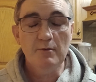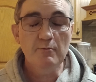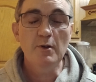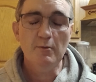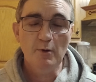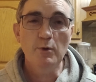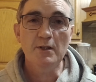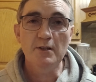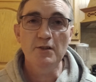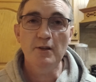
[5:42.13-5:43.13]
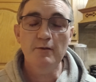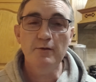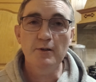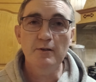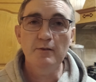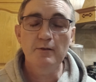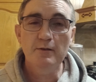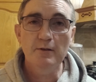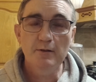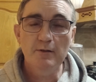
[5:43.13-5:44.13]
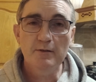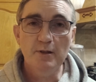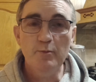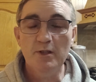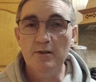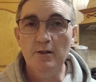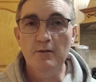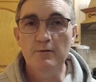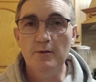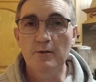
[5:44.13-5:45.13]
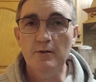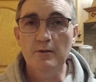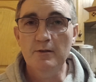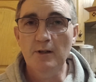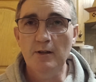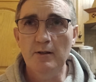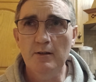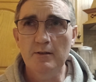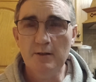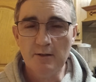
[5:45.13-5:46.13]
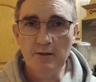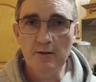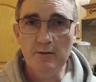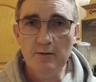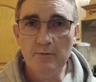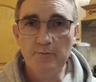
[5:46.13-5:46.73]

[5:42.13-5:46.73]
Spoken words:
we worked initially for side by side for 6 years.